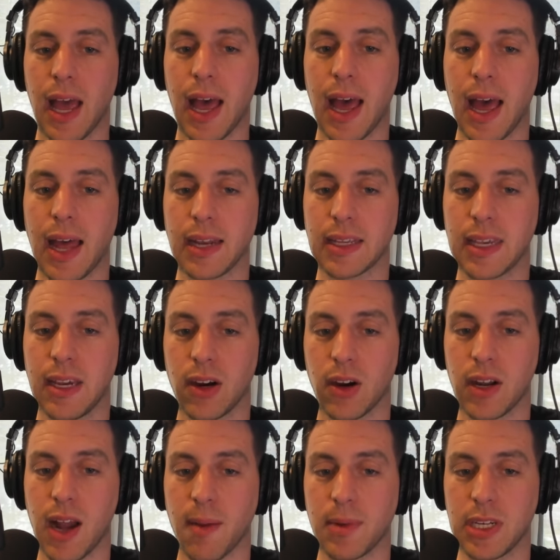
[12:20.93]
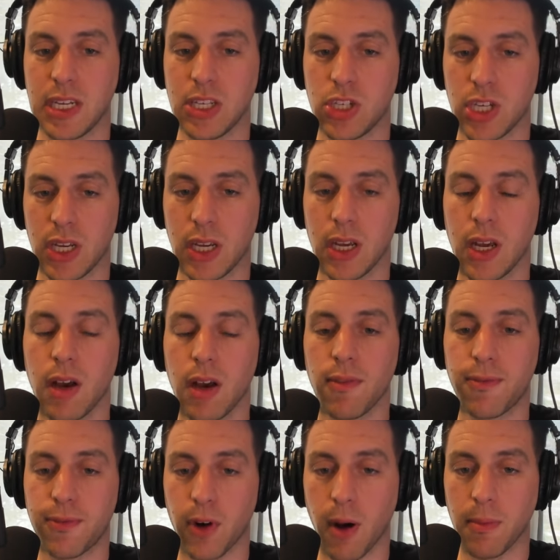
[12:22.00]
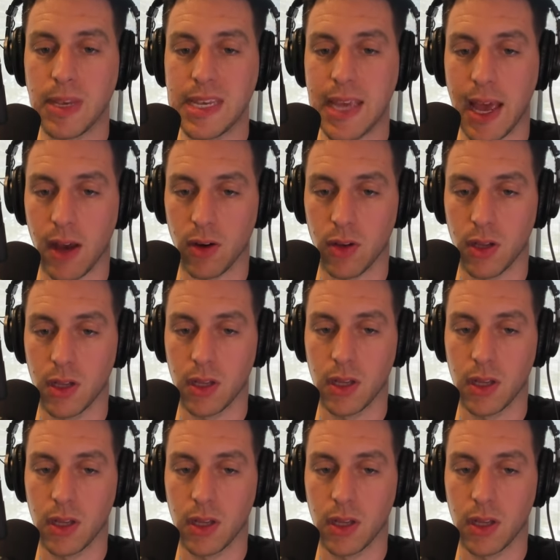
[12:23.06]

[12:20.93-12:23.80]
and Kieran Amadiji from Yale.